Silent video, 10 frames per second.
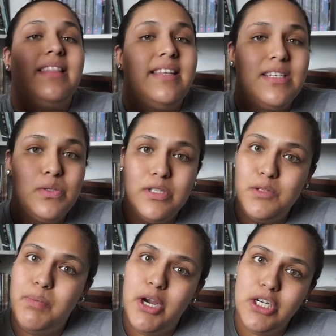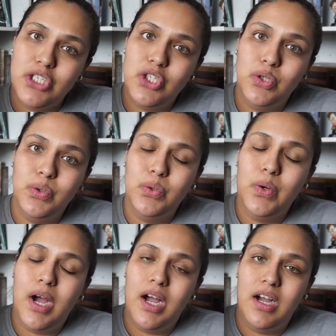This one's part
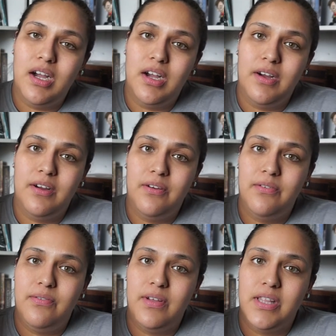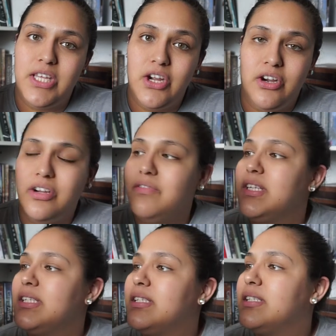2 of The Arc of
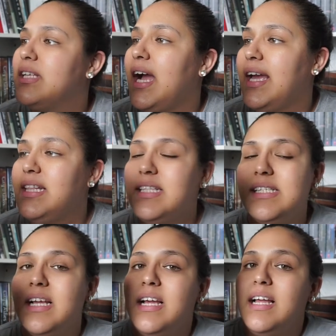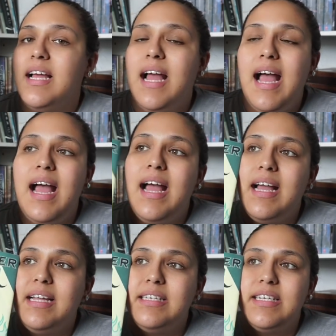the Scythes,
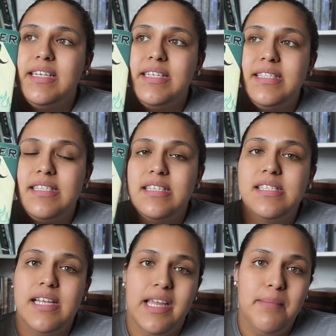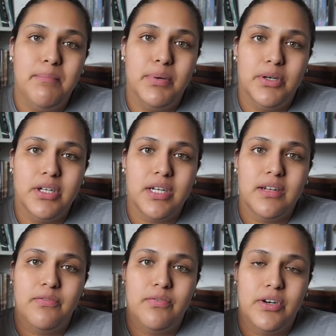and it's the second book
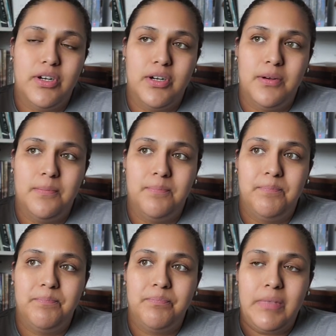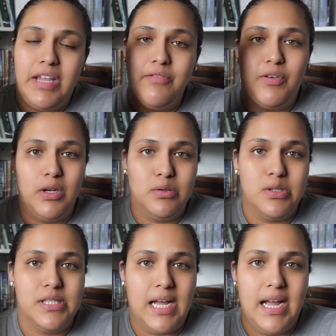from, it
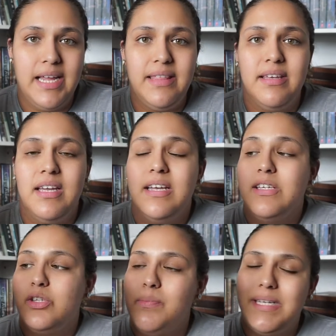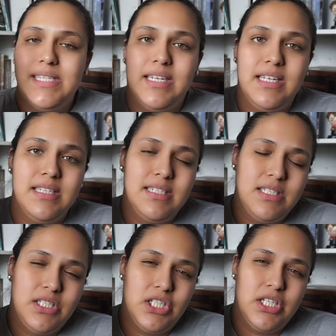follows Scythe. So basically this
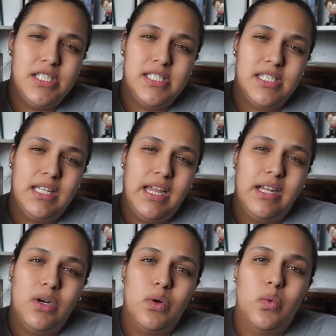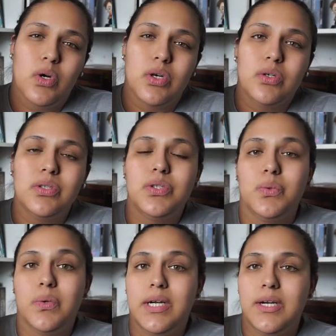is just like a world
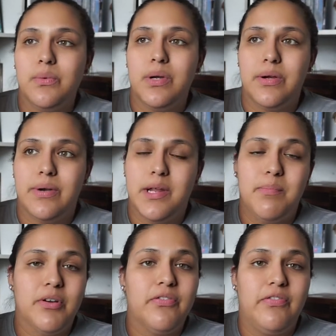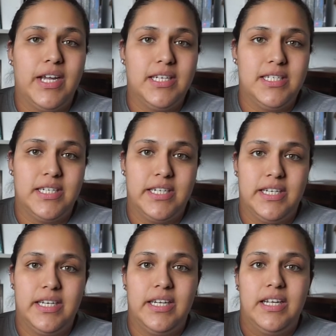where we already
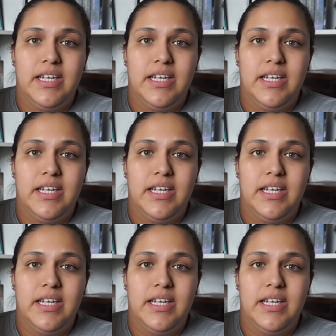perfected